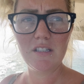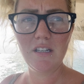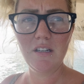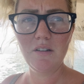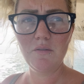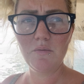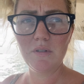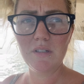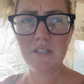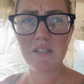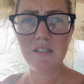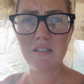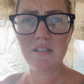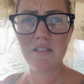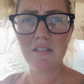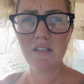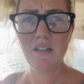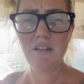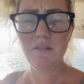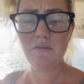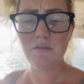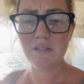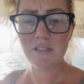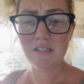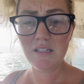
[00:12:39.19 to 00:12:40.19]
It was
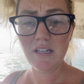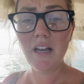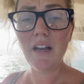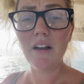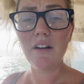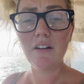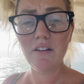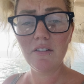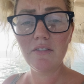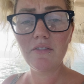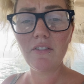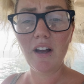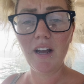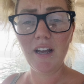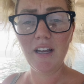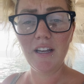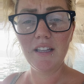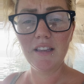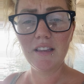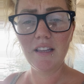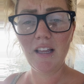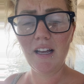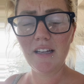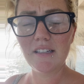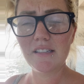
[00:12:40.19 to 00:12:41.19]
it was
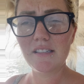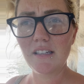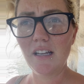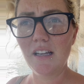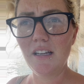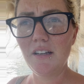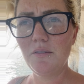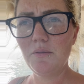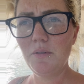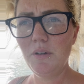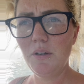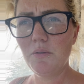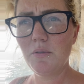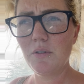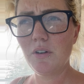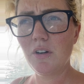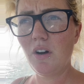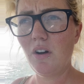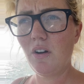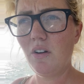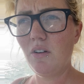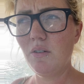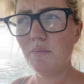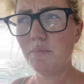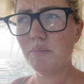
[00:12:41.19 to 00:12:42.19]
terrifying last night. We were
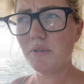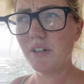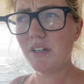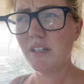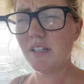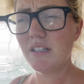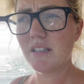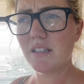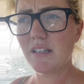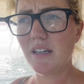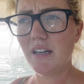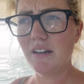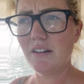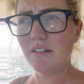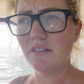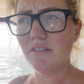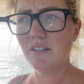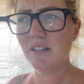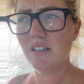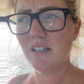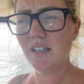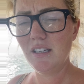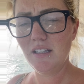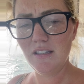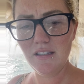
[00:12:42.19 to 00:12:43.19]
all pretty scared.
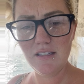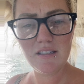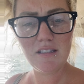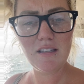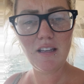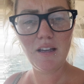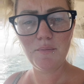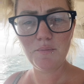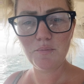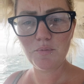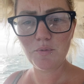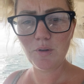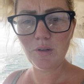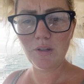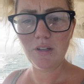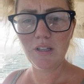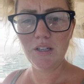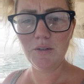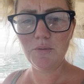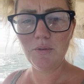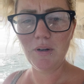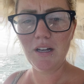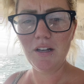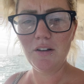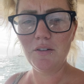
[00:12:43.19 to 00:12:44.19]
The kids slept really
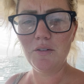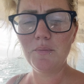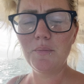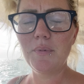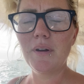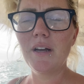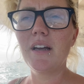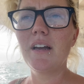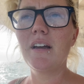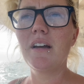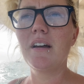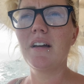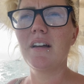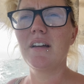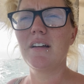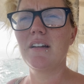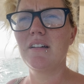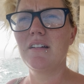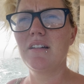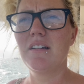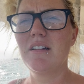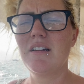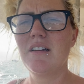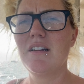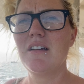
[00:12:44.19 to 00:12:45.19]
well, but uh,
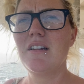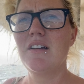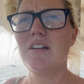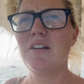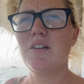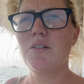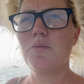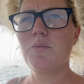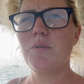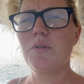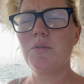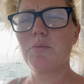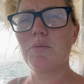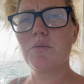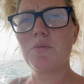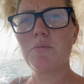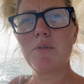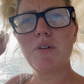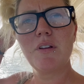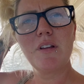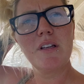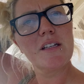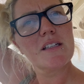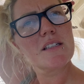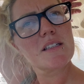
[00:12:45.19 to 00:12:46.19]
we were
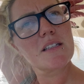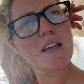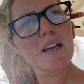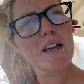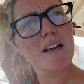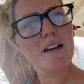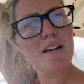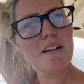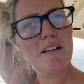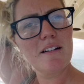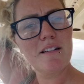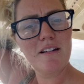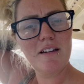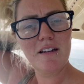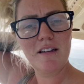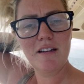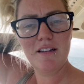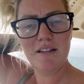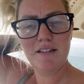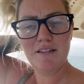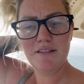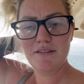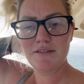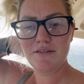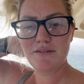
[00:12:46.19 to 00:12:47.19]
really scared.
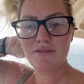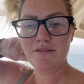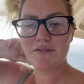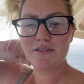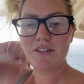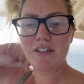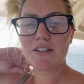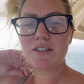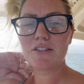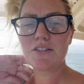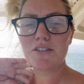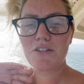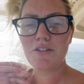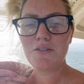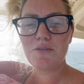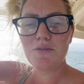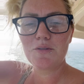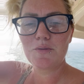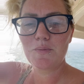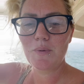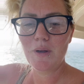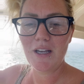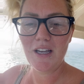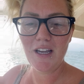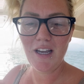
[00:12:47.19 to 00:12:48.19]
Excuse
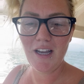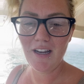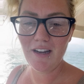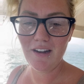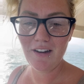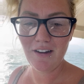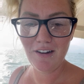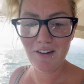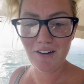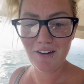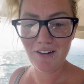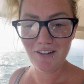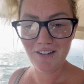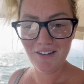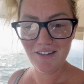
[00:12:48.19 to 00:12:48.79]
my hair.